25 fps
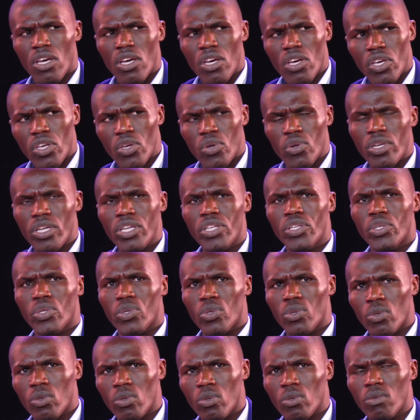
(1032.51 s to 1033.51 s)
you need
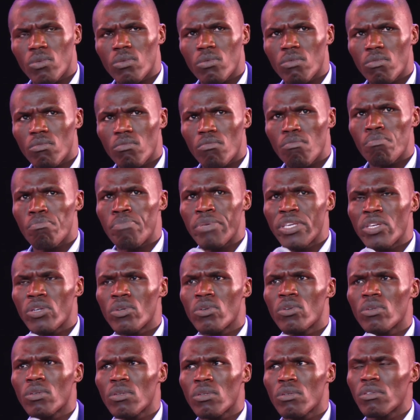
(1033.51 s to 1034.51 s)
to
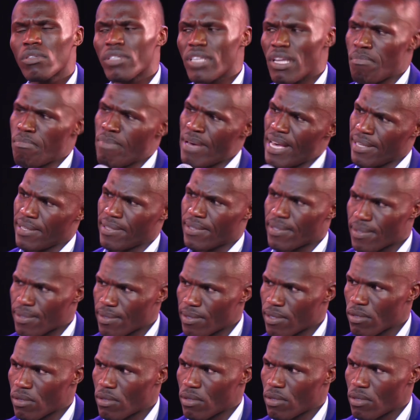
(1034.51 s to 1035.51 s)
build the base
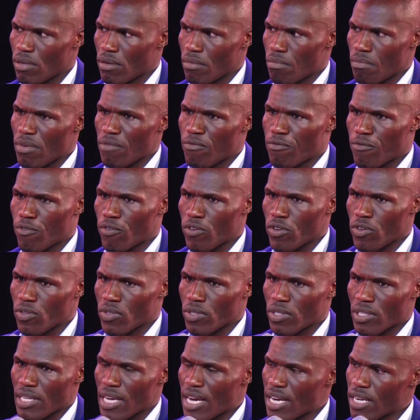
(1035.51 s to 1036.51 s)
before you
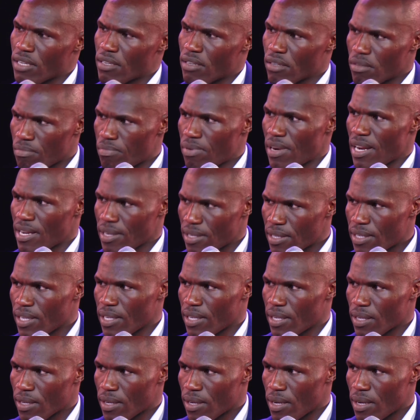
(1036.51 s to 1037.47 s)
start planting.